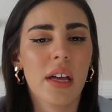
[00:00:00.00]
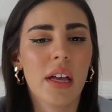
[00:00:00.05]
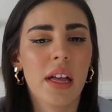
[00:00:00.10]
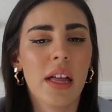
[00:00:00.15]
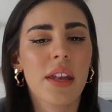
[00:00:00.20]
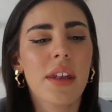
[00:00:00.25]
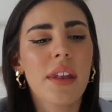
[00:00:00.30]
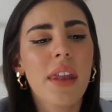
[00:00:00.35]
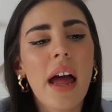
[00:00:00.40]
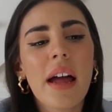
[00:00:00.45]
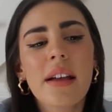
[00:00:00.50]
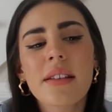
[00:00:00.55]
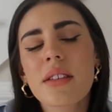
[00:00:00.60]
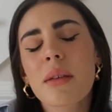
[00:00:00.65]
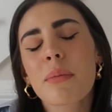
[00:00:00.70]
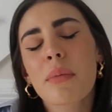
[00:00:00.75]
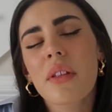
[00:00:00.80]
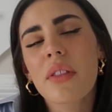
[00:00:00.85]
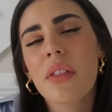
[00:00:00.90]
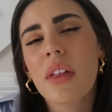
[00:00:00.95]
that is
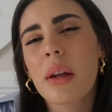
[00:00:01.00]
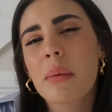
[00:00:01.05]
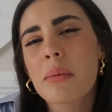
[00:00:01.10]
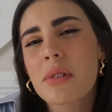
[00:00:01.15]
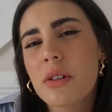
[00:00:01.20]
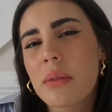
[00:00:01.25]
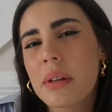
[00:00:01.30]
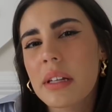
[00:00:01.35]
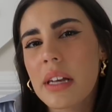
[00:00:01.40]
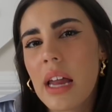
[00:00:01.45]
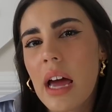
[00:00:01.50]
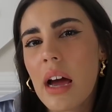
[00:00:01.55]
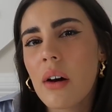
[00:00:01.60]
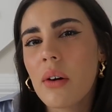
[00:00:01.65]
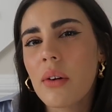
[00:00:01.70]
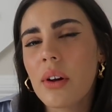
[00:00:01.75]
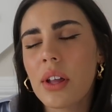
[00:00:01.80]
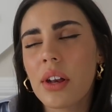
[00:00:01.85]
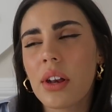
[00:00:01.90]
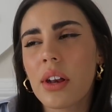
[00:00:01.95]
something that I'm doing
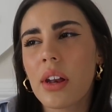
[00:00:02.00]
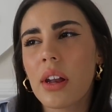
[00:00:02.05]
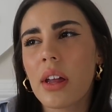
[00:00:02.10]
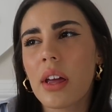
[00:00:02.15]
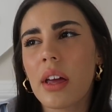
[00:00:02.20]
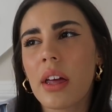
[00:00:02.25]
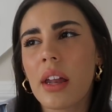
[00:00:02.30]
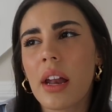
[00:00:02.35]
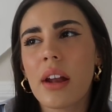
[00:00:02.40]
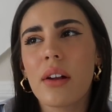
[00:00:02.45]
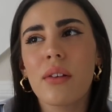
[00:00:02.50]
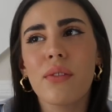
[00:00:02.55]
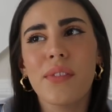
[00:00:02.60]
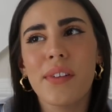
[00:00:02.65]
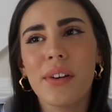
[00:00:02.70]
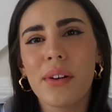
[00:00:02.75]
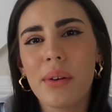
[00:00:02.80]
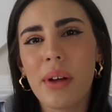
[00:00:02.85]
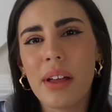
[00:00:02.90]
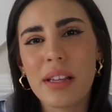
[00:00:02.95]
now, and I don't
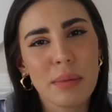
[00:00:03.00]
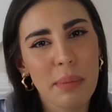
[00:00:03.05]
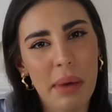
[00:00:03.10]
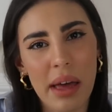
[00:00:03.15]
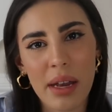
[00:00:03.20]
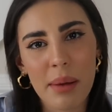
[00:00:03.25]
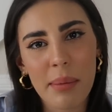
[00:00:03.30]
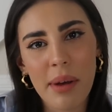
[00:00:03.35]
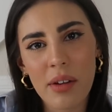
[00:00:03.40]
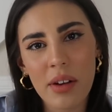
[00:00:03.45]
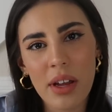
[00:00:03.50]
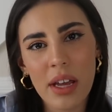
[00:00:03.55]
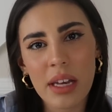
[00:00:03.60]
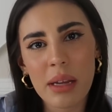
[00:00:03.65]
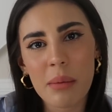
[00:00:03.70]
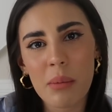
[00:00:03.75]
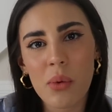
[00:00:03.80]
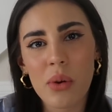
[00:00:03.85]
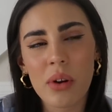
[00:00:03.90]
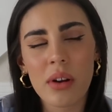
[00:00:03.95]
feel as bad about it
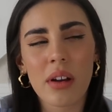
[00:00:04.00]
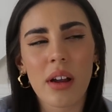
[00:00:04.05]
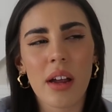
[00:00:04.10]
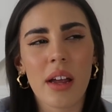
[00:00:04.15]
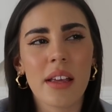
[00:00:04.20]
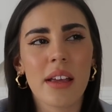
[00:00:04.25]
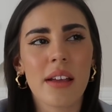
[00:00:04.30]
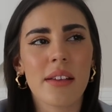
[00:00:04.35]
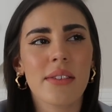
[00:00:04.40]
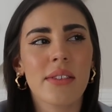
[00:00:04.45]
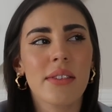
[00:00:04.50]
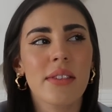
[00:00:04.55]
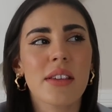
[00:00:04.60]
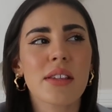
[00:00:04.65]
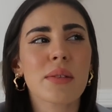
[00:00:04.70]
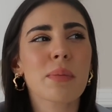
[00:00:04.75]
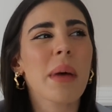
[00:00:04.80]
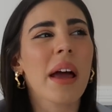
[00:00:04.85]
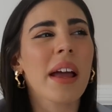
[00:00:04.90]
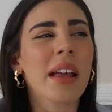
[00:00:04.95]
anymore. I guess
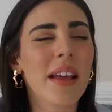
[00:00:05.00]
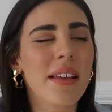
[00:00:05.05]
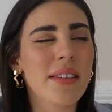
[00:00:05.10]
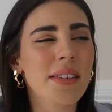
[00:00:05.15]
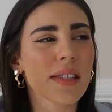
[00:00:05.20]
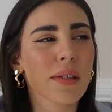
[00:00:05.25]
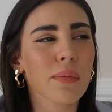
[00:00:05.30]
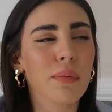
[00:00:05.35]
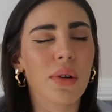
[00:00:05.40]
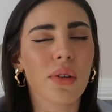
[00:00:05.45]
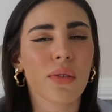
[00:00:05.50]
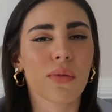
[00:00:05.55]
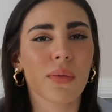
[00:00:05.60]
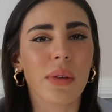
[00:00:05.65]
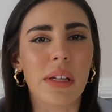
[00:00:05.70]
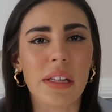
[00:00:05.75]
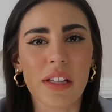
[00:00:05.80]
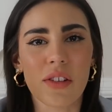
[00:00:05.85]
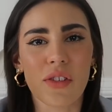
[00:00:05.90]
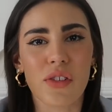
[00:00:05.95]
this book
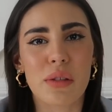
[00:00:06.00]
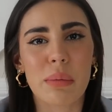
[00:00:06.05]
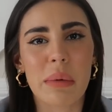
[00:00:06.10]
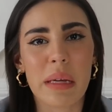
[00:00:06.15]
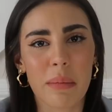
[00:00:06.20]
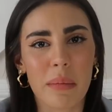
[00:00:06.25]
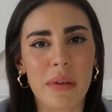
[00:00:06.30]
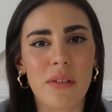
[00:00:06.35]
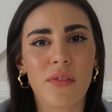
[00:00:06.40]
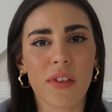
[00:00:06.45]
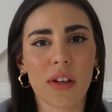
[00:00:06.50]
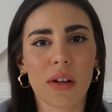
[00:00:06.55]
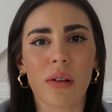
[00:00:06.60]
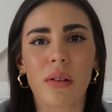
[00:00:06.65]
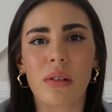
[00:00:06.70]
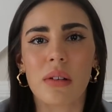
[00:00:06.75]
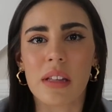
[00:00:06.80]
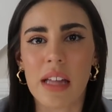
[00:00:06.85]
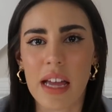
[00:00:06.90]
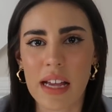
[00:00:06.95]
really just made me
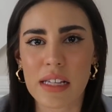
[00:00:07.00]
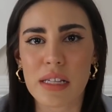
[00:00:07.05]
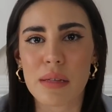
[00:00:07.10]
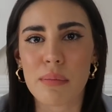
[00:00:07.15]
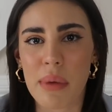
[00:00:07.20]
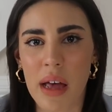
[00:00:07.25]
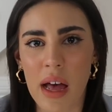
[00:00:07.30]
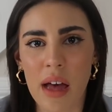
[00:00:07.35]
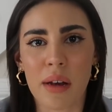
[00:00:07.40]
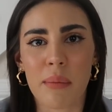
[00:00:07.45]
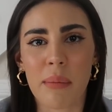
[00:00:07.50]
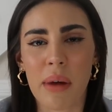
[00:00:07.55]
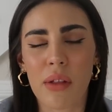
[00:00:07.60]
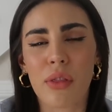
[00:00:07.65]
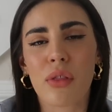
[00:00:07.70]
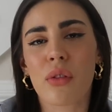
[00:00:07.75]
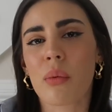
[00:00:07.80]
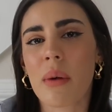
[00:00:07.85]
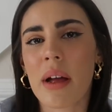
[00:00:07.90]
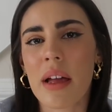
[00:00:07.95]
feel less bad
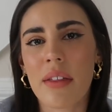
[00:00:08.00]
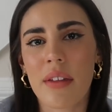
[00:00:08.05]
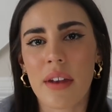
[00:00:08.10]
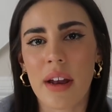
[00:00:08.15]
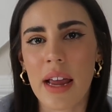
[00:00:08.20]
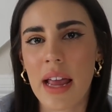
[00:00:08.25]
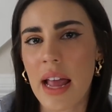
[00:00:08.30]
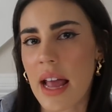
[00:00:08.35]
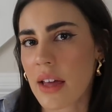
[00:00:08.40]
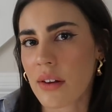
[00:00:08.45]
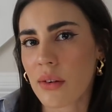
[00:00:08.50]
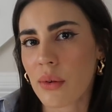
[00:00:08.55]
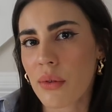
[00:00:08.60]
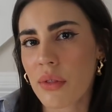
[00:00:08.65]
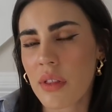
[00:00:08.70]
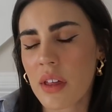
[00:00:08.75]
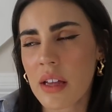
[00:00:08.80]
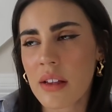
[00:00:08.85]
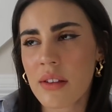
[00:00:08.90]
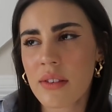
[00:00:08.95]
about the way that I handle
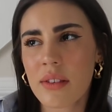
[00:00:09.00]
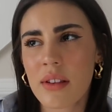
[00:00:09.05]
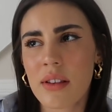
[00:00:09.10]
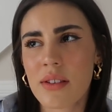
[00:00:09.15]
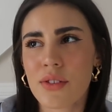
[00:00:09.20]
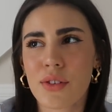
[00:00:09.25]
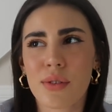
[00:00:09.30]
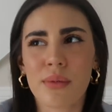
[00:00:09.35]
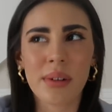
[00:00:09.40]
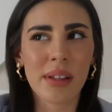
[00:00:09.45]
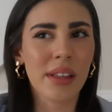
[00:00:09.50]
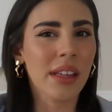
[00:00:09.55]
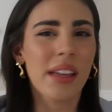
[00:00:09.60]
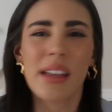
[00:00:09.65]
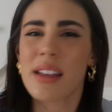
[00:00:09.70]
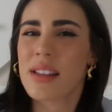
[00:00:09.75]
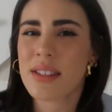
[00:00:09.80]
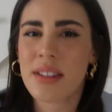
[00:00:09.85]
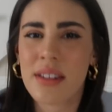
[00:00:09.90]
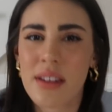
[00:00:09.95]
things, because there
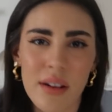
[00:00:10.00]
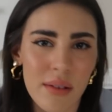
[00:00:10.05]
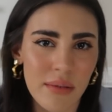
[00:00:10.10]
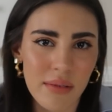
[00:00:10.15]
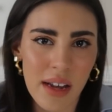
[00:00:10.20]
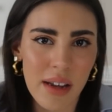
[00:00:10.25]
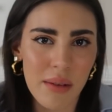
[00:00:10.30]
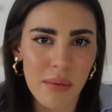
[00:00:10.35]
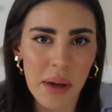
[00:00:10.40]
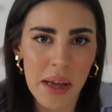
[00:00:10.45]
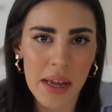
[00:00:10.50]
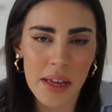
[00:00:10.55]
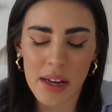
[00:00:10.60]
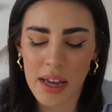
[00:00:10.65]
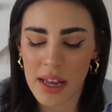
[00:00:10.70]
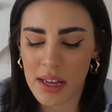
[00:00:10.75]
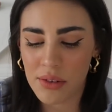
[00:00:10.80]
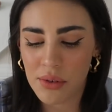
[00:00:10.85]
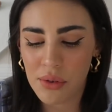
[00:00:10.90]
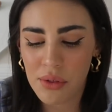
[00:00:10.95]
really isn't a right way to
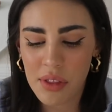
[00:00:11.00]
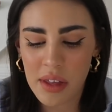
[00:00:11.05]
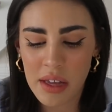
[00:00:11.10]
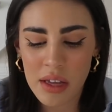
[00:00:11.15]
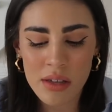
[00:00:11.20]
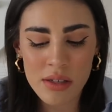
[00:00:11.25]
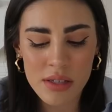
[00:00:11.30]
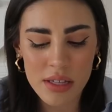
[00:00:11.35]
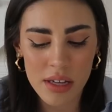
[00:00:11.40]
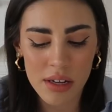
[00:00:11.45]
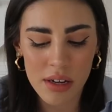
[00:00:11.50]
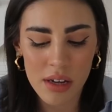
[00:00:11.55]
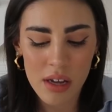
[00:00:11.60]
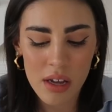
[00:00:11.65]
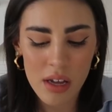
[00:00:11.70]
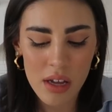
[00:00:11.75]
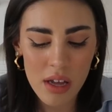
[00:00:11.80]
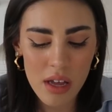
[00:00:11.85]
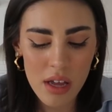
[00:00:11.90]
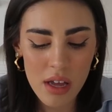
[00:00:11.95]
handle things, and
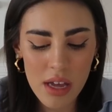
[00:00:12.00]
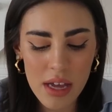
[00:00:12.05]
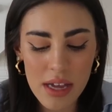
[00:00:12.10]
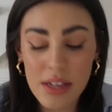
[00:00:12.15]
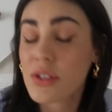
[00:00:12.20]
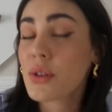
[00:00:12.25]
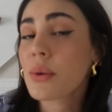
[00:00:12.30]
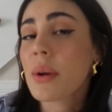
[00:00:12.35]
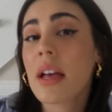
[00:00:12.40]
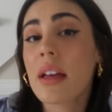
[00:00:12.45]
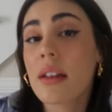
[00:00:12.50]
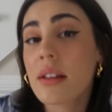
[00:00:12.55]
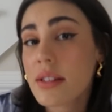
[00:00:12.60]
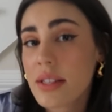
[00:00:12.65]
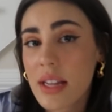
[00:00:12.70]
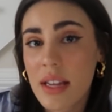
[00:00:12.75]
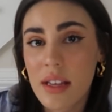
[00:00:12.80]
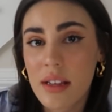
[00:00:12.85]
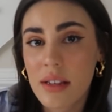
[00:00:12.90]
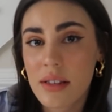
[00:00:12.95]
it's okay to
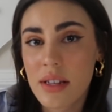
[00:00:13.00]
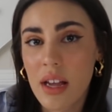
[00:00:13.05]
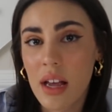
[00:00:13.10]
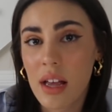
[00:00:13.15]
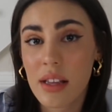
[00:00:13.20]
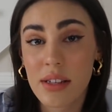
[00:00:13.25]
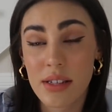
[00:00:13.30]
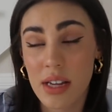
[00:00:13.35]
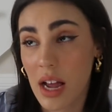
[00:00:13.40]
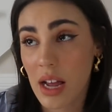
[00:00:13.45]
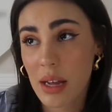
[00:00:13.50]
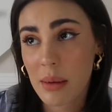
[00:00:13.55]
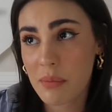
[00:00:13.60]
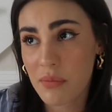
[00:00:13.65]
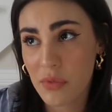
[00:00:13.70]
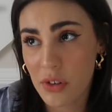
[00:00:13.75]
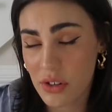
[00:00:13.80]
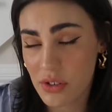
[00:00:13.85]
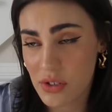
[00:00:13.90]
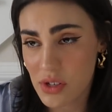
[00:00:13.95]
take a time
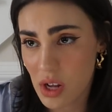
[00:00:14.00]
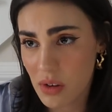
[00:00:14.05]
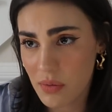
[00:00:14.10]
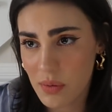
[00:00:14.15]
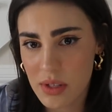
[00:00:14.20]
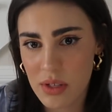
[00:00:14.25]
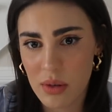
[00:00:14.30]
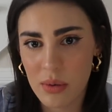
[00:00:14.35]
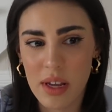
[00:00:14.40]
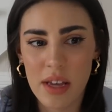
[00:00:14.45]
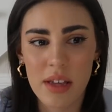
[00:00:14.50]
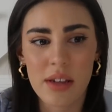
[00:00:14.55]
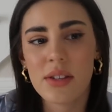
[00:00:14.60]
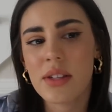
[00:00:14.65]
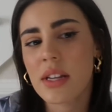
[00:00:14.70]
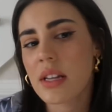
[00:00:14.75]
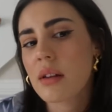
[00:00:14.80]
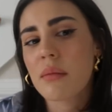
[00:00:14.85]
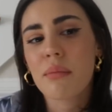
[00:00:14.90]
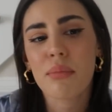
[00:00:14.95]
for yourself. It's okay to
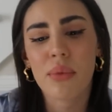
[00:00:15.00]
take a